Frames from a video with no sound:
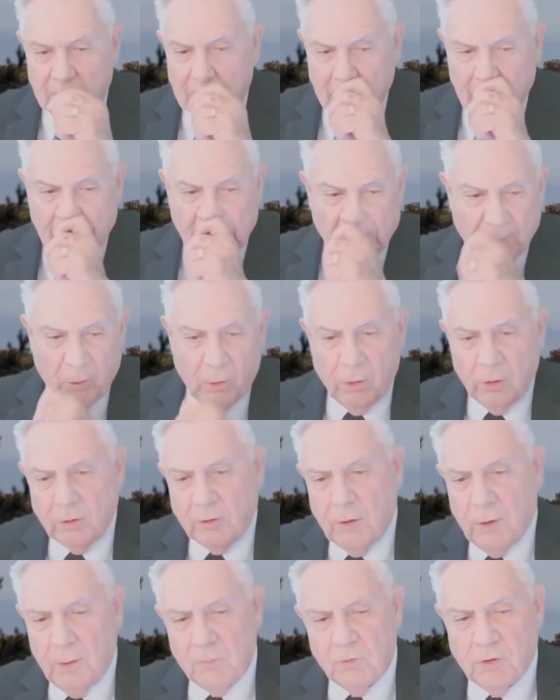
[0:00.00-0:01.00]
when the Lord
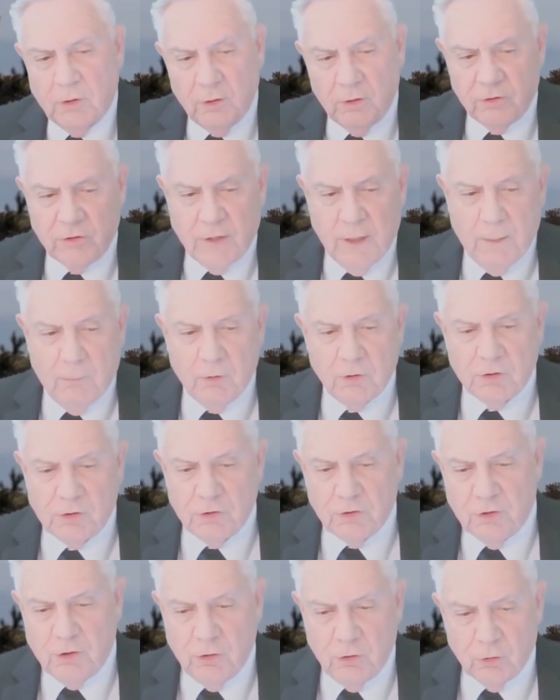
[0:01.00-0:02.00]
comes and
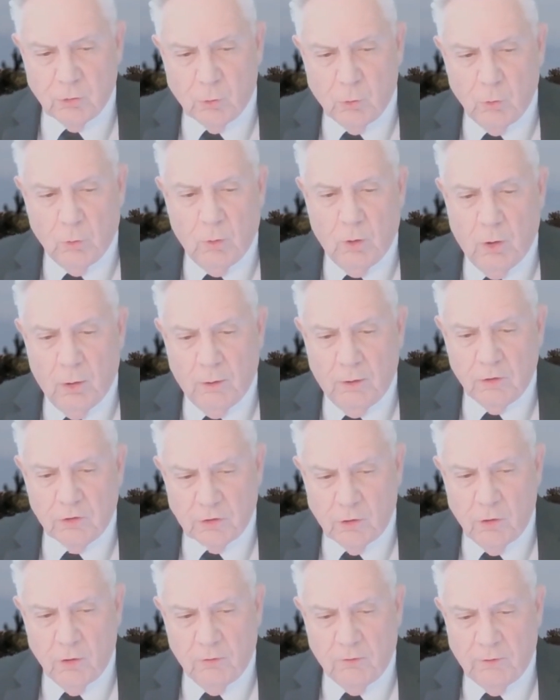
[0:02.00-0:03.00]
establishes His rule on this
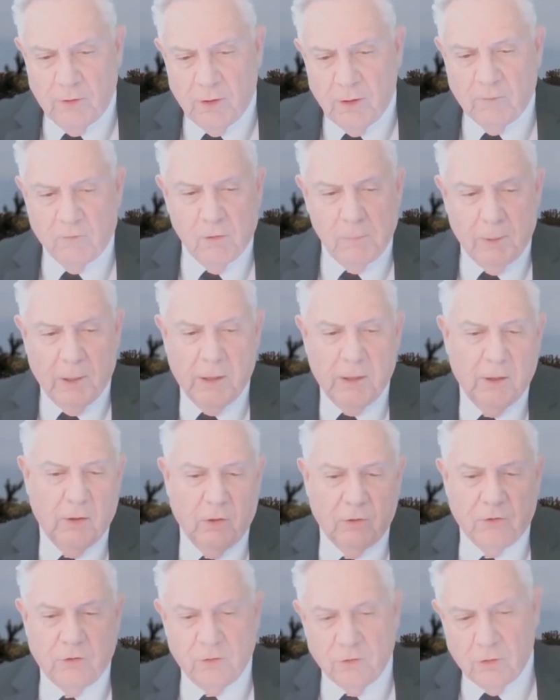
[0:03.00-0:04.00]
earth, that everybody
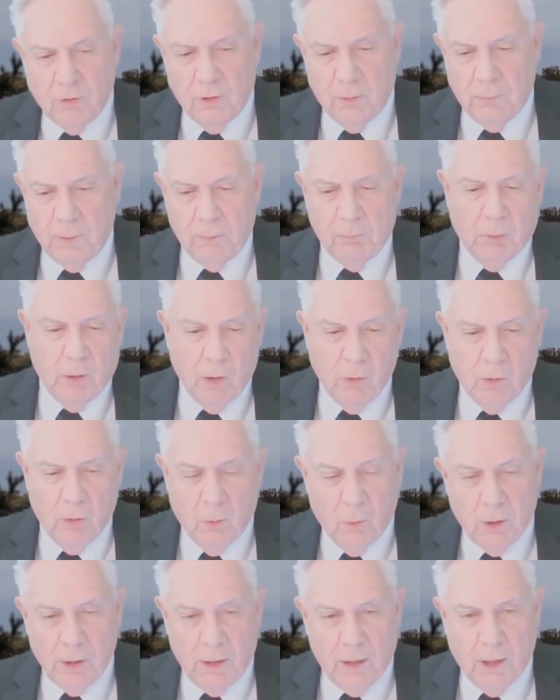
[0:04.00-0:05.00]
else is going to be blown
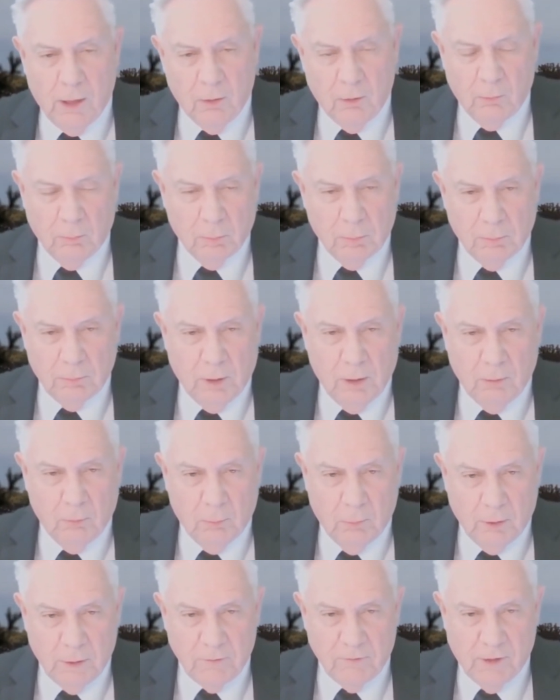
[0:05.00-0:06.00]
away. I don't I don't
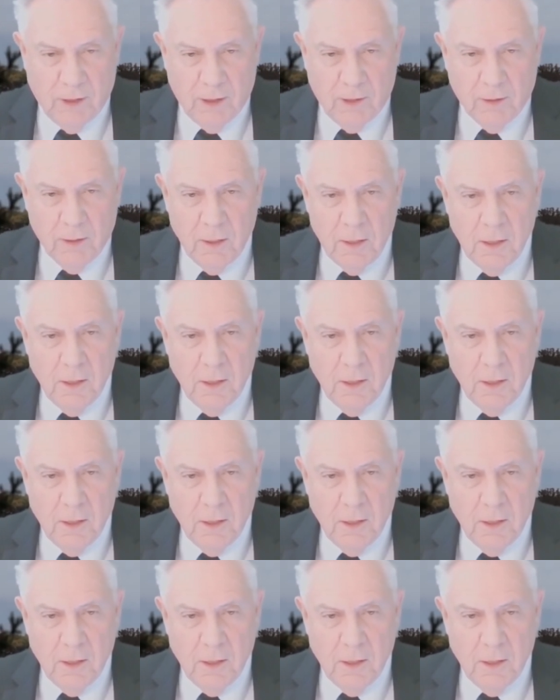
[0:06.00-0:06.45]
believe that.